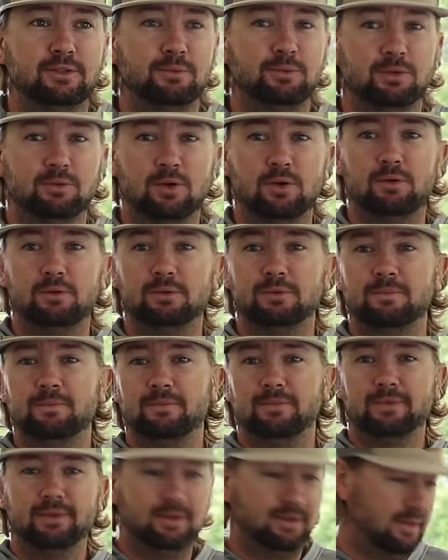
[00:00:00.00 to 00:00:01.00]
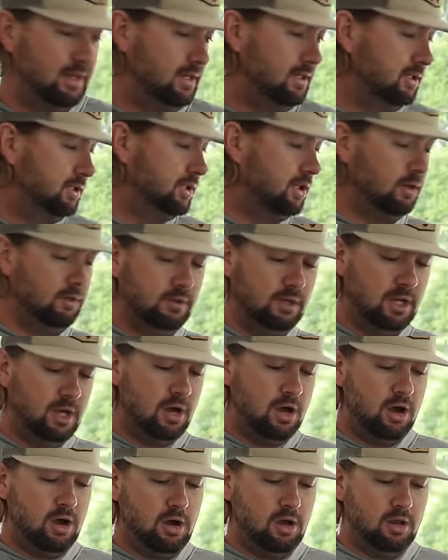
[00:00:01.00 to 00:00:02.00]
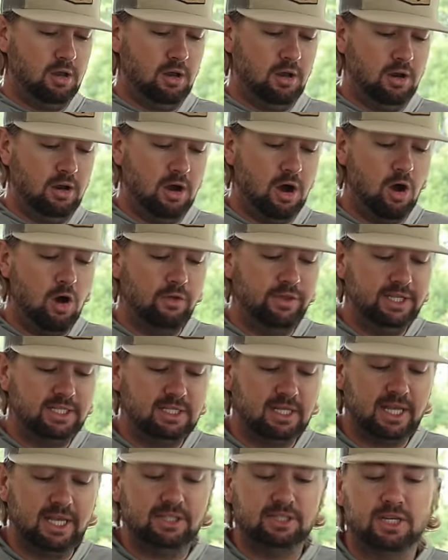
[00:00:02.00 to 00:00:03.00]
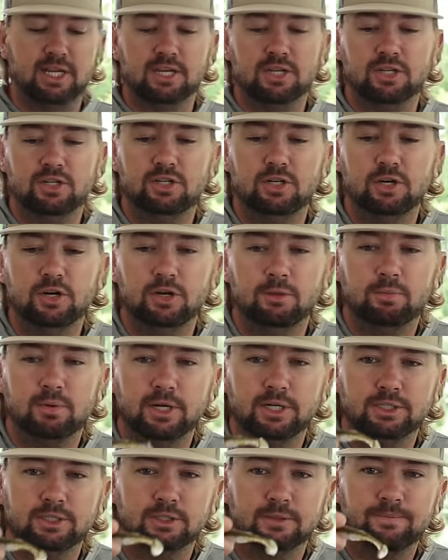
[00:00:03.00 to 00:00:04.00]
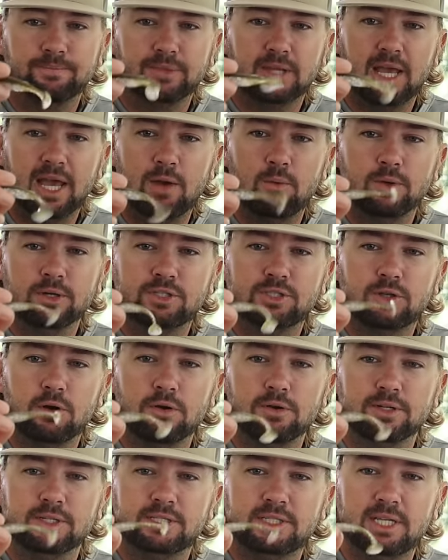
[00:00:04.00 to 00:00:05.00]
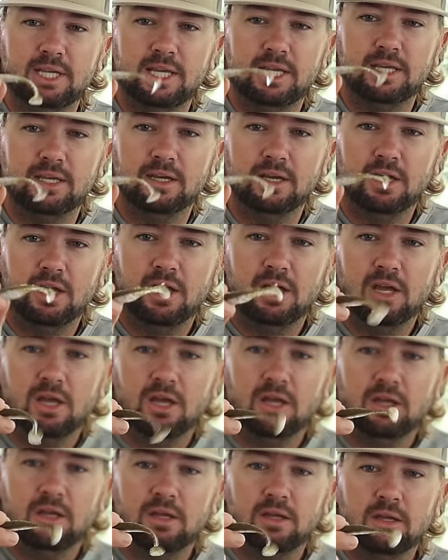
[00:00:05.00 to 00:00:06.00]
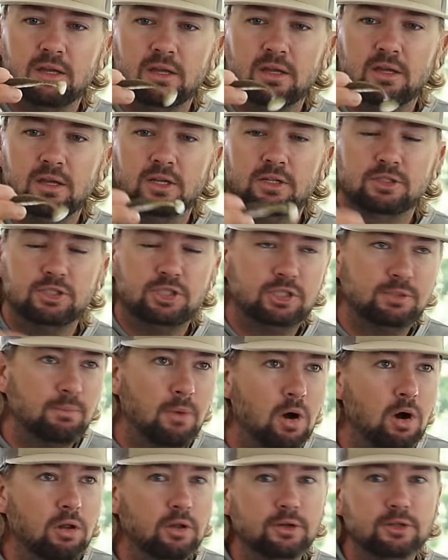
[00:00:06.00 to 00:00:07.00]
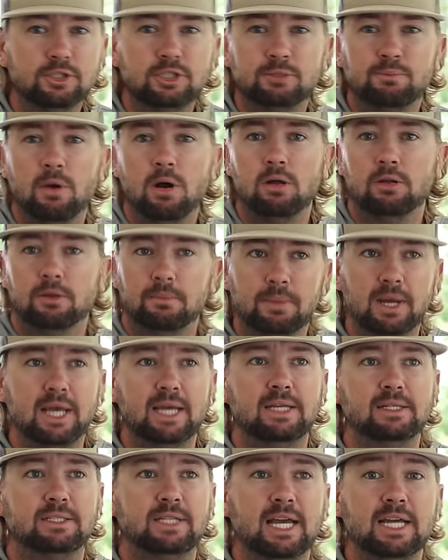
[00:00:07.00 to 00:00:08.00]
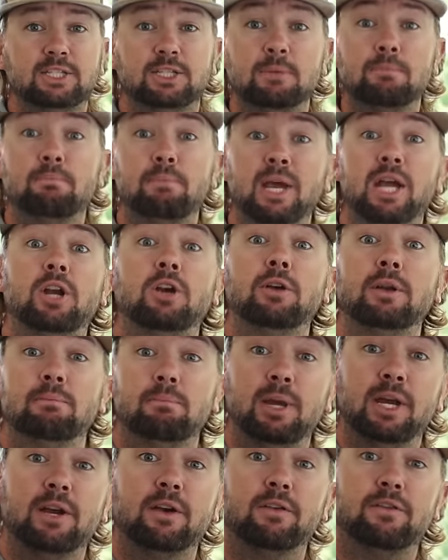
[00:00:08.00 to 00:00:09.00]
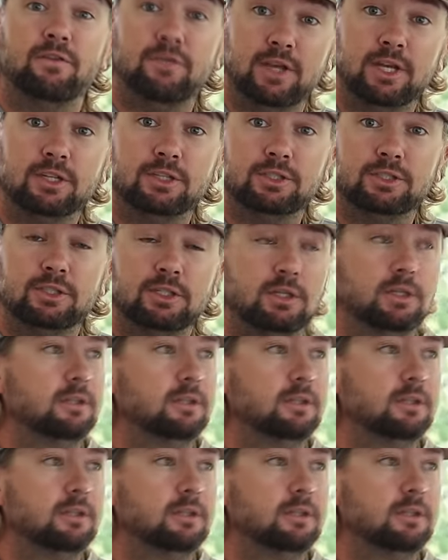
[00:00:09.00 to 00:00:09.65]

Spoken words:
something wrong. So, all these lakes are getting a ton of pressure, and we're starting to see smaller and smaller baits catching bigger and bigger fish.